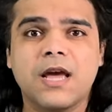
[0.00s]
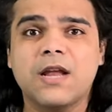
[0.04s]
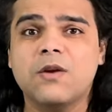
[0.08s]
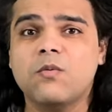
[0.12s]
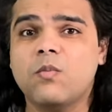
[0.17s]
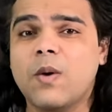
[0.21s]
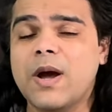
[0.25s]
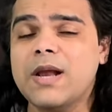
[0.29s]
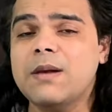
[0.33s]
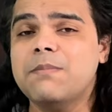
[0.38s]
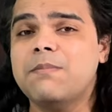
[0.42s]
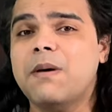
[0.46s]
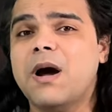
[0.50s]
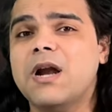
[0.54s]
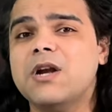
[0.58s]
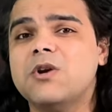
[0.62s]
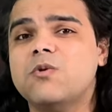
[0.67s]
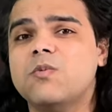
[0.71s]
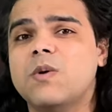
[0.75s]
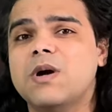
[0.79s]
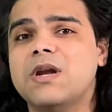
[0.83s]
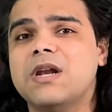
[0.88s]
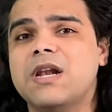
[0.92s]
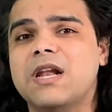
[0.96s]
And while Part
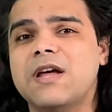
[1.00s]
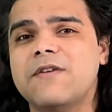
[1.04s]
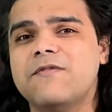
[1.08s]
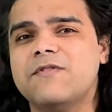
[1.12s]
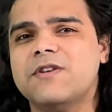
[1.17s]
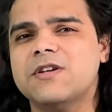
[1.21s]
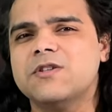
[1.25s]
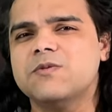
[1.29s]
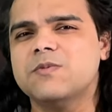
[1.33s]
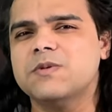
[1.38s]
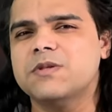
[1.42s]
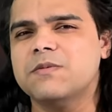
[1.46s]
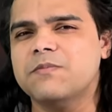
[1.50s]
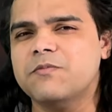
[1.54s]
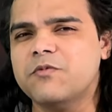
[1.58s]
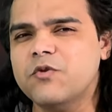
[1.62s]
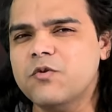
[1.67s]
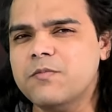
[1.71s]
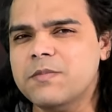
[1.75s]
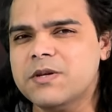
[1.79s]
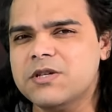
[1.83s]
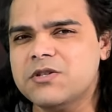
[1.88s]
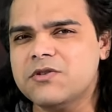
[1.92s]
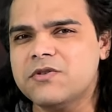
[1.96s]
1 left us with
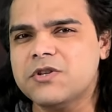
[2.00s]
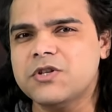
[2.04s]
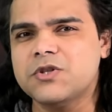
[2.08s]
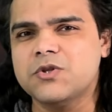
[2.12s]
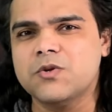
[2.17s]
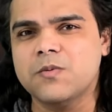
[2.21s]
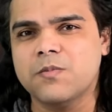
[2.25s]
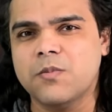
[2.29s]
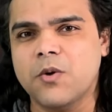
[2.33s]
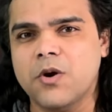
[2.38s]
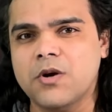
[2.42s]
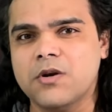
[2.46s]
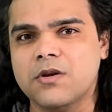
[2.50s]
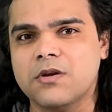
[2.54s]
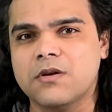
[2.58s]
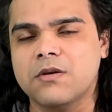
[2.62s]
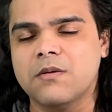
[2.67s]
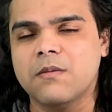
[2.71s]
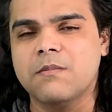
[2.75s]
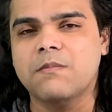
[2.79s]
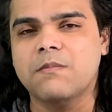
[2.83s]
few mysteries to ponder,